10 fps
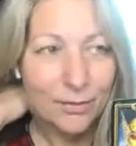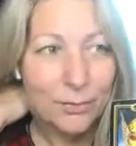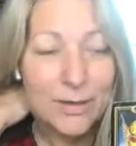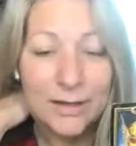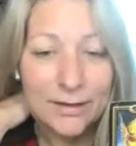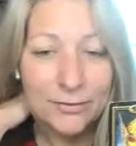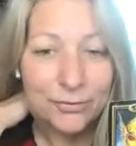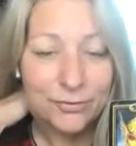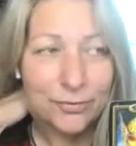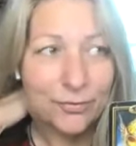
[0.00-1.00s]
we
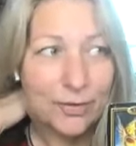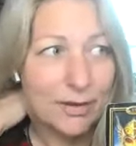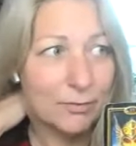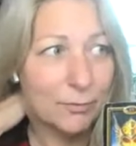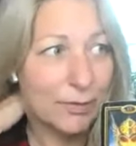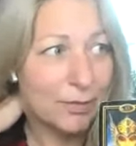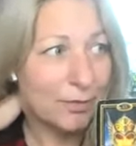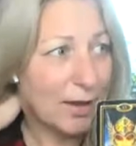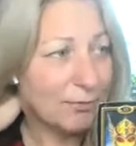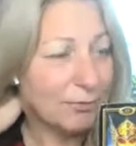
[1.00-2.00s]
live
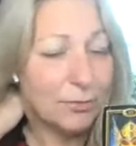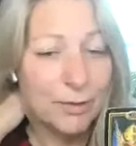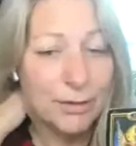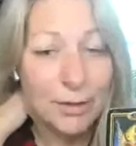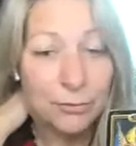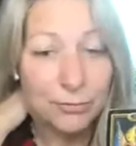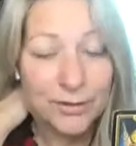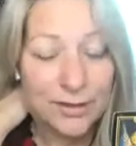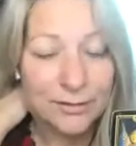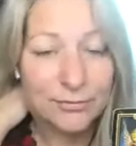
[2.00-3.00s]
often without
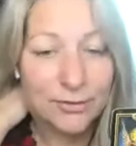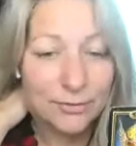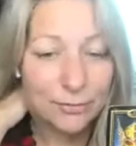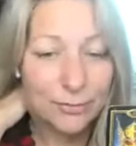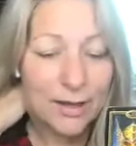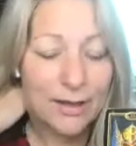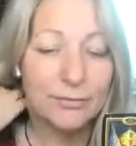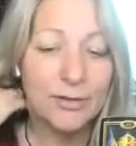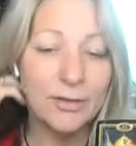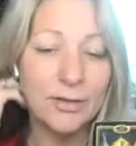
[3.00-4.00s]
forgiveness. We
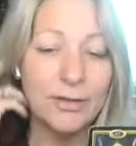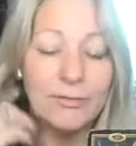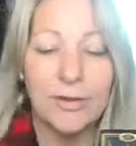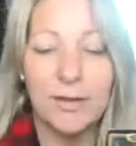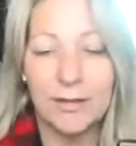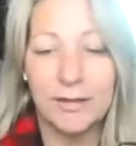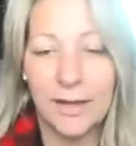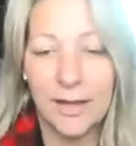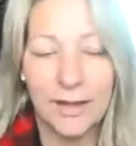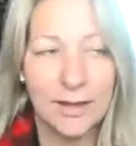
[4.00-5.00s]
often live in
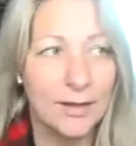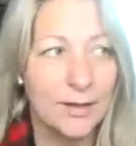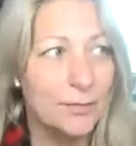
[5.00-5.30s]
in